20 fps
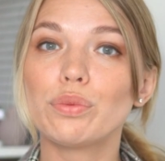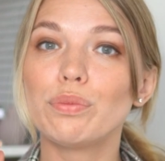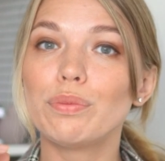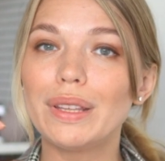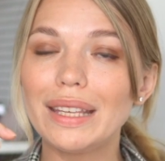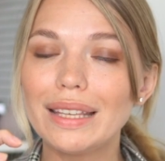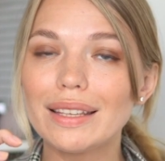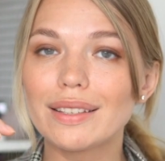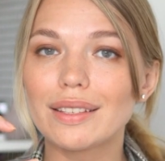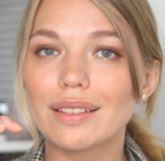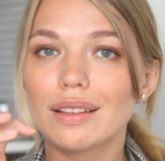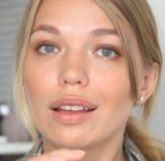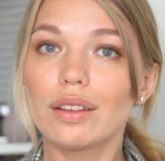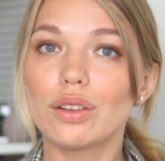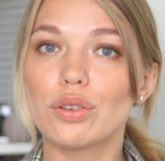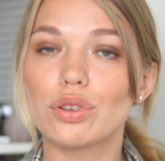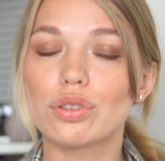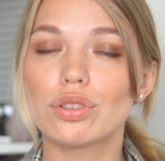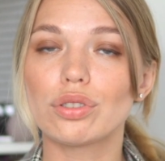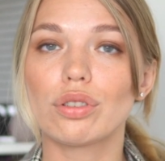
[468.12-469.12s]
to mix
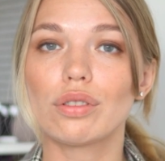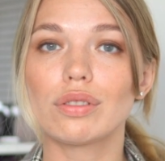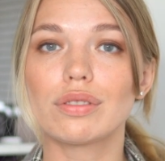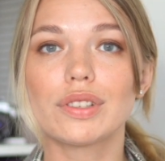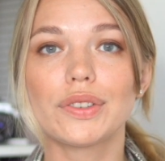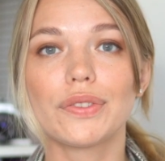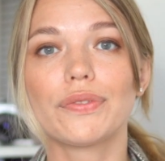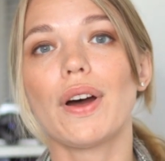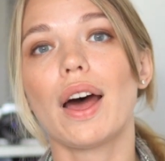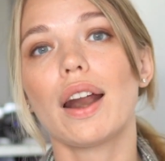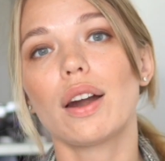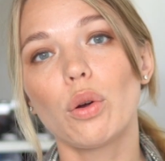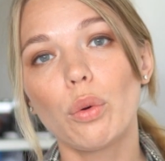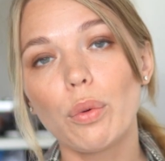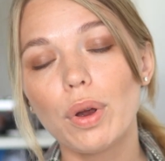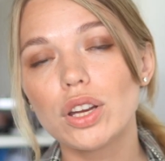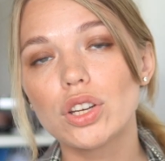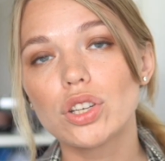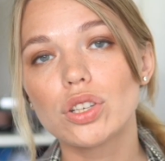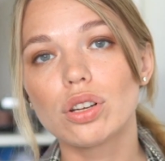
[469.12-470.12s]
your shots,
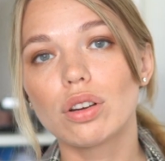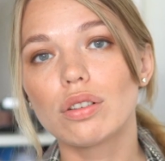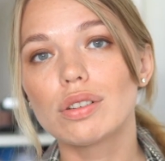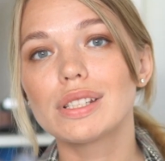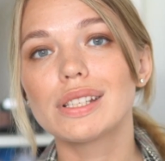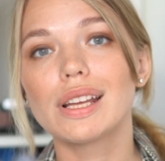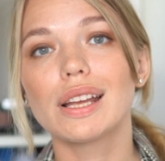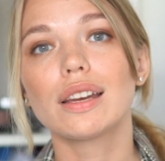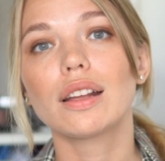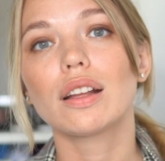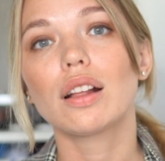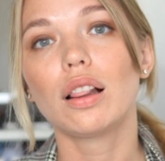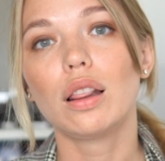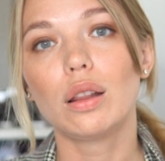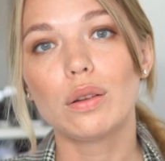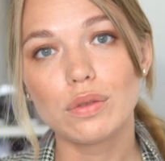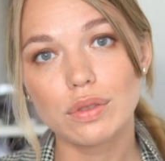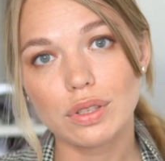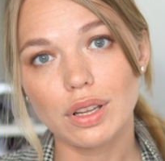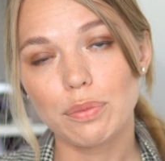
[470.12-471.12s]
faraway shots and
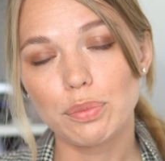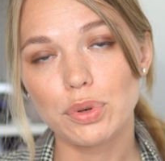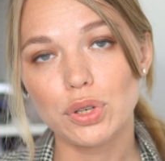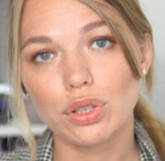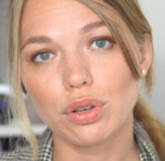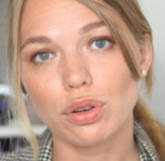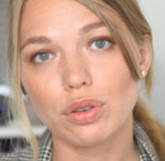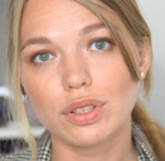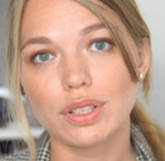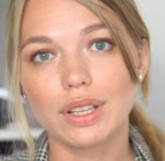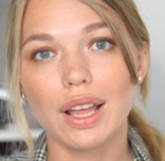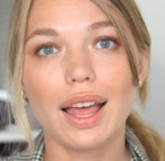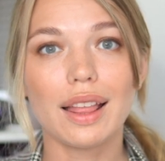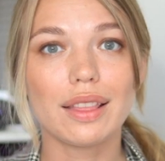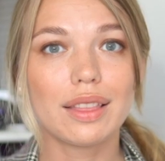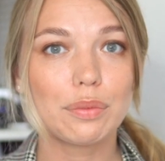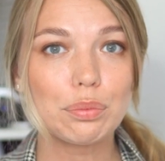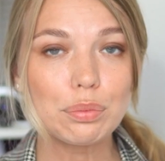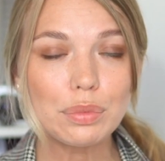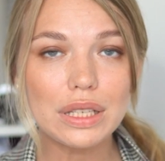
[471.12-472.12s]
close-up shots
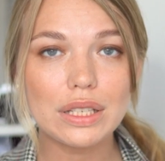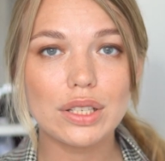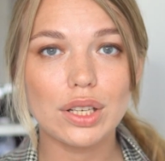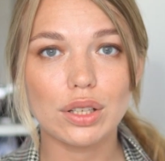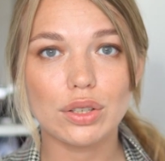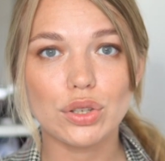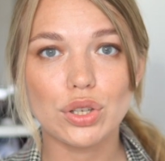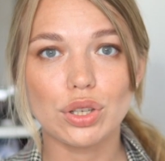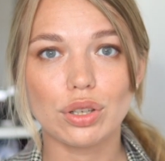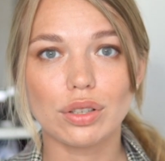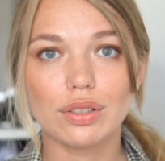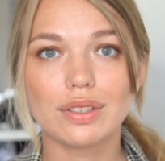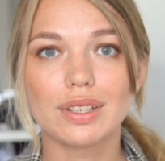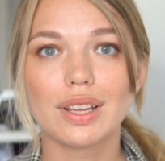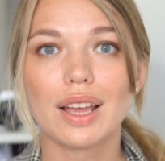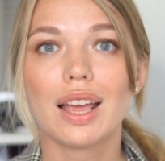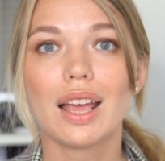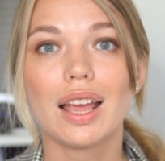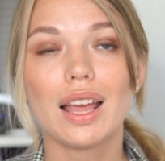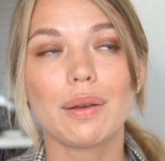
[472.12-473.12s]
and the middle shots,
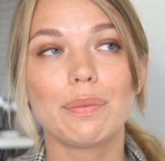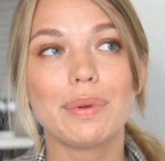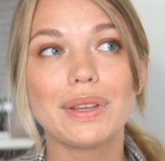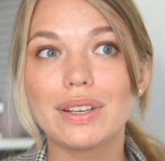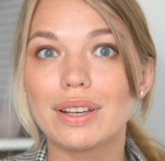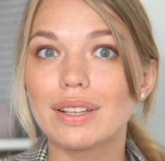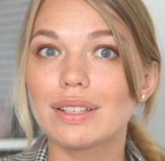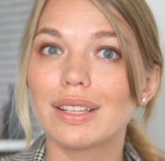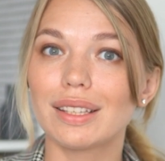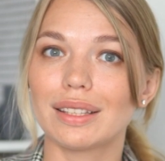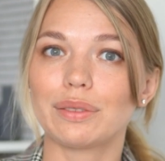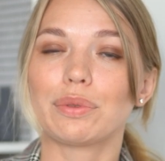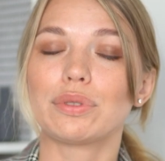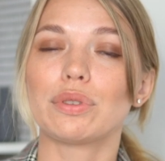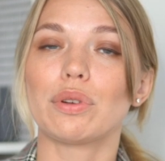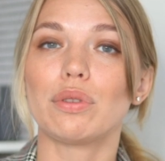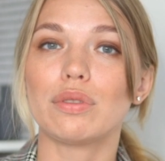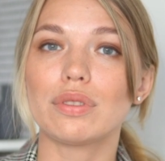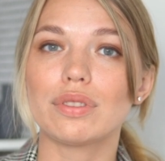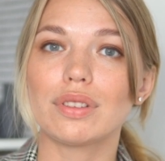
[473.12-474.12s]
because that
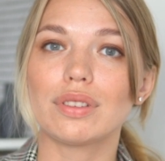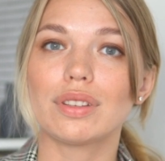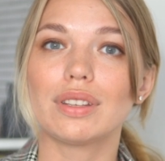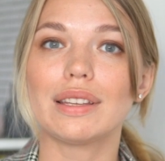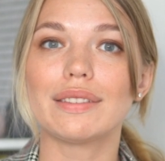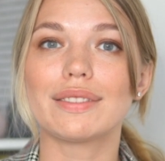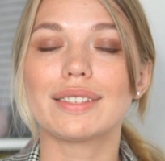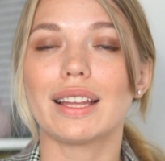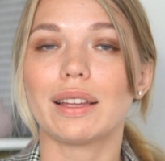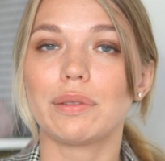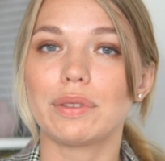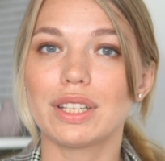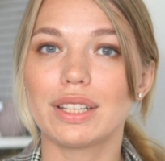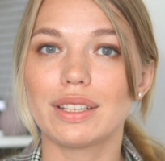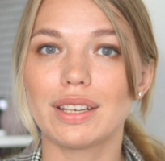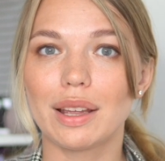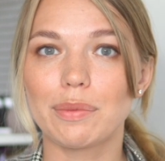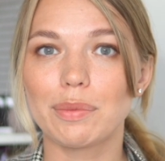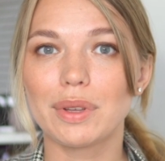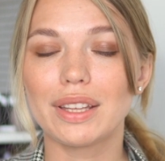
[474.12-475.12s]
would also give some
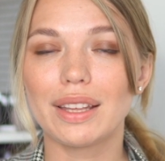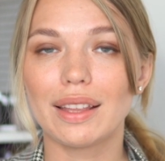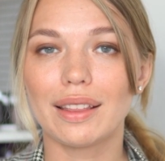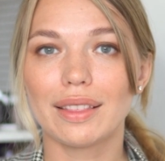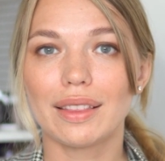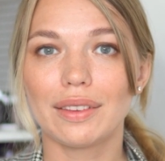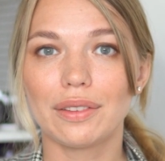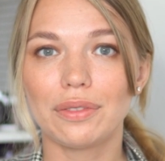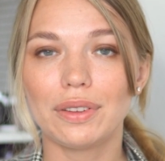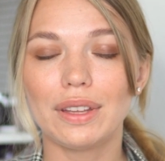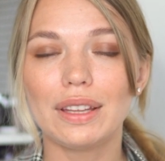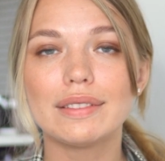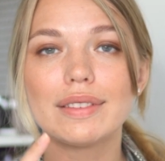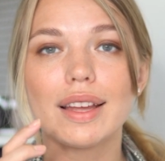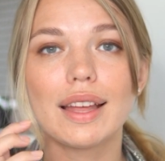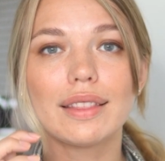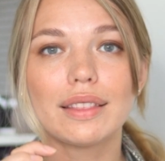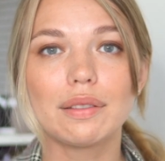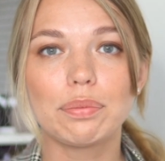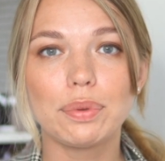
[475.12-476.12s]
dynamic in the feed,
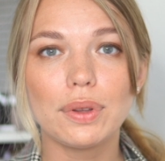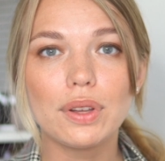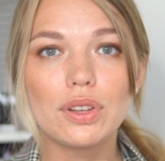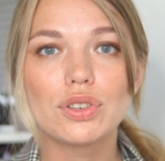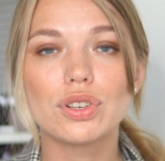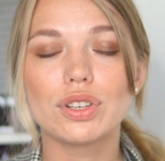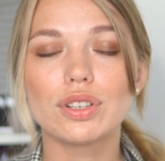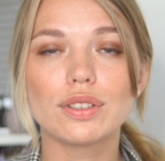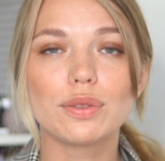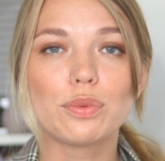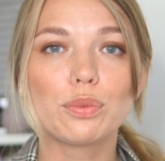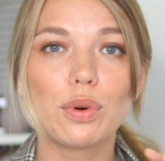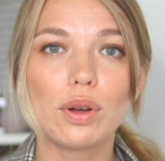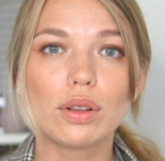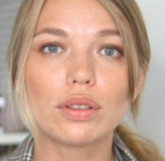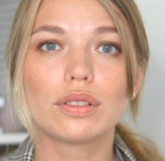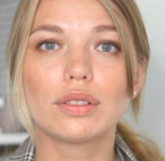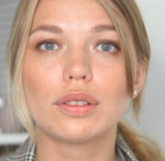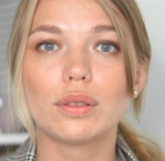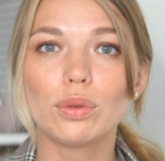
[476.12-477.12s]
and the pictures
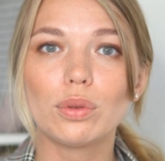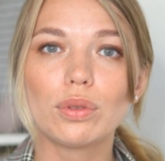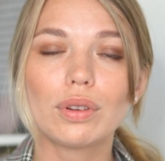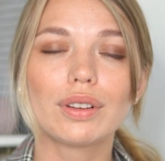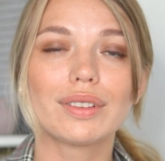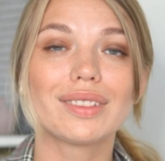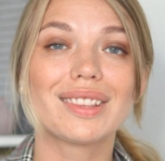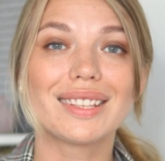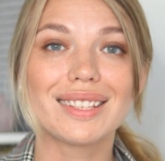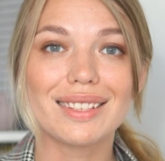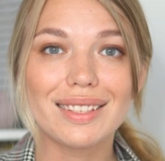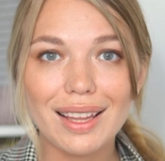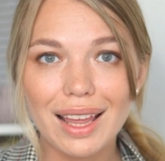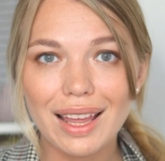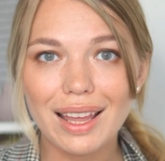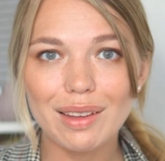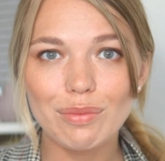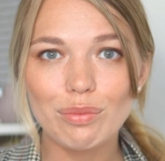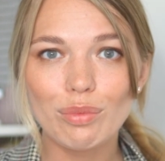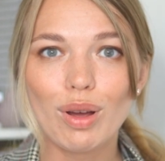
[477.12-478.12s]
won't look the
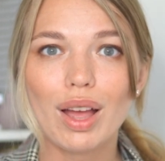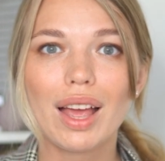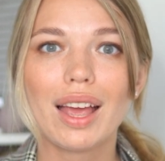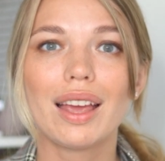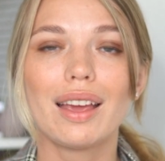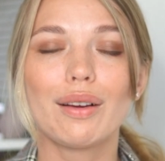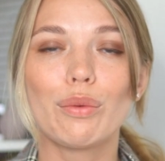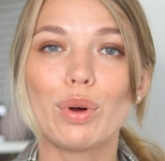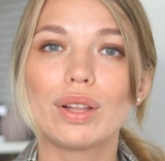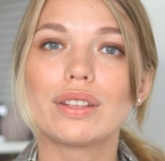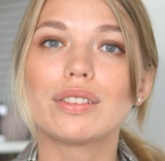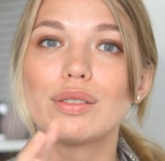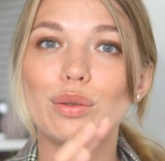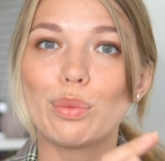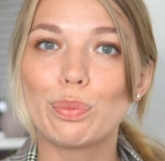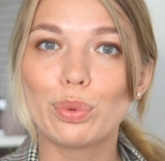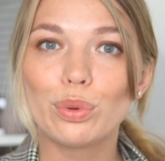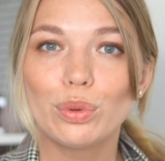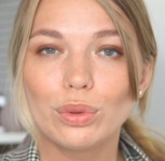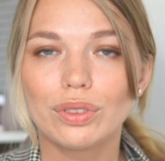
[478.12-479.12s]
same once
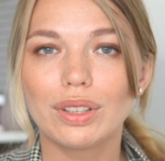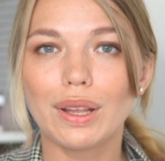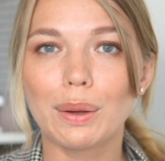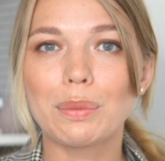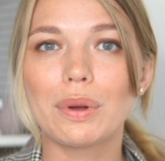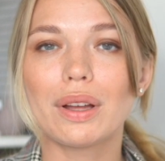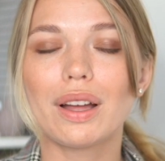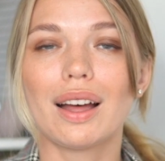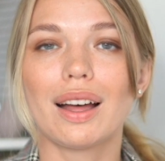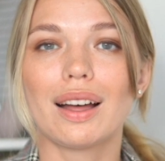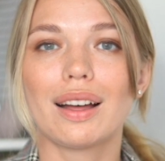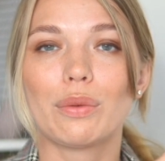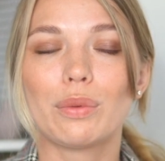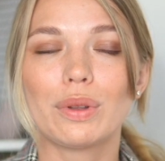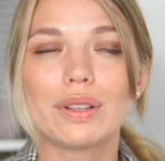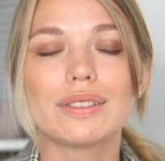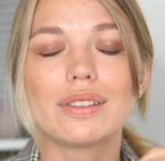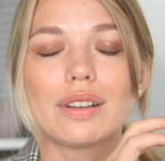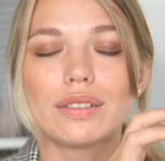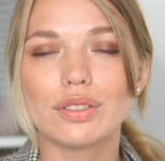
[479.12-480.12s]
you put them,
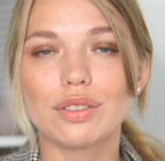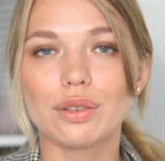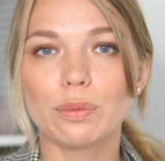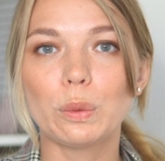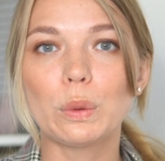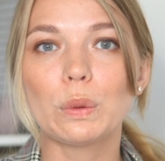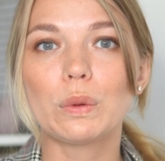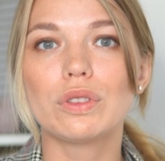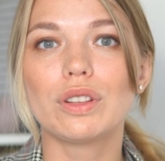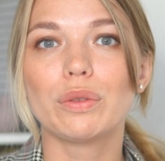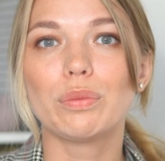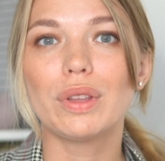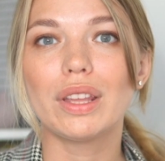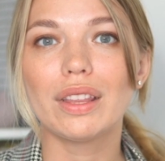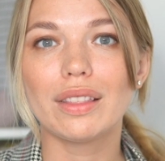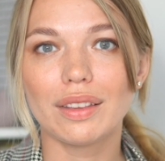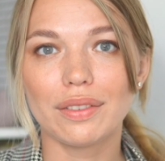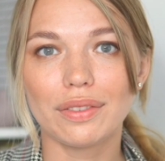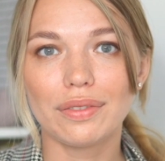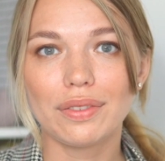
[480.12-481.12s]
we'll start to upload them in the